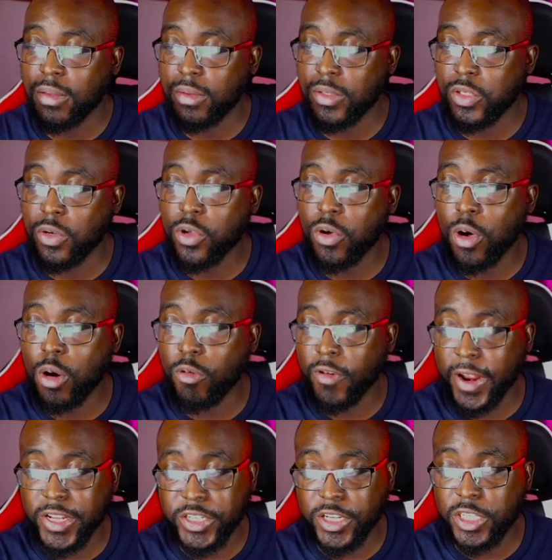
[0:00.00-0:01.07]
So you are
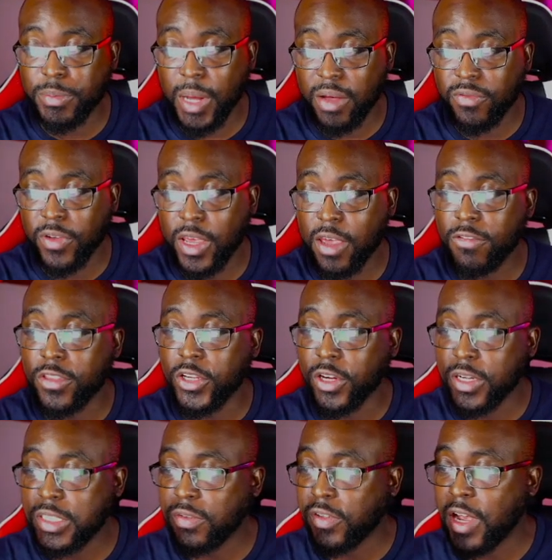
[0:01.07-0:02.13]
righteous by faith,
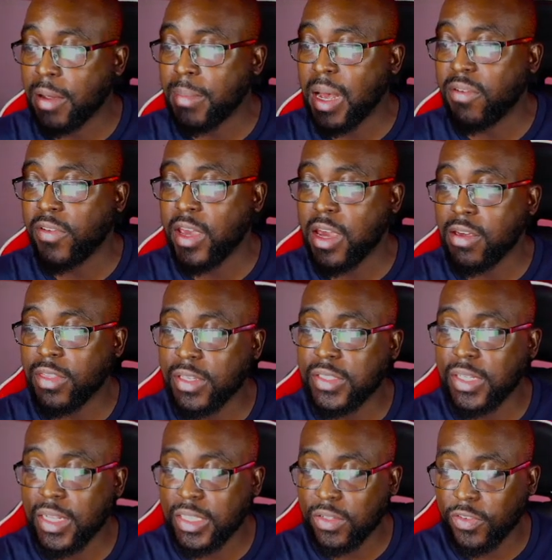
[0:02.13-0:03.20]
justified by faith,
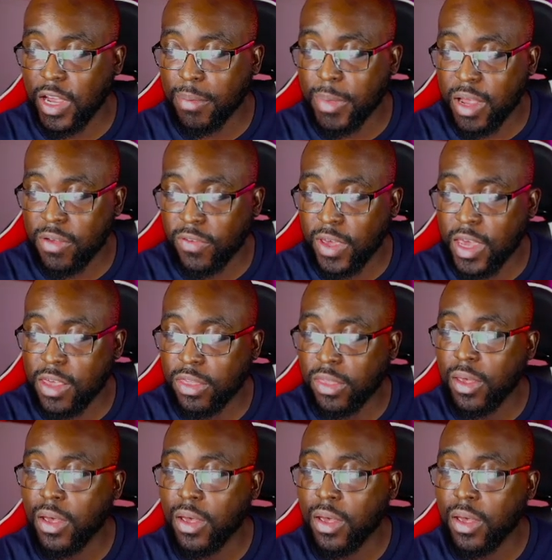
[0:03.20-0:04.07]
sanctified by faith,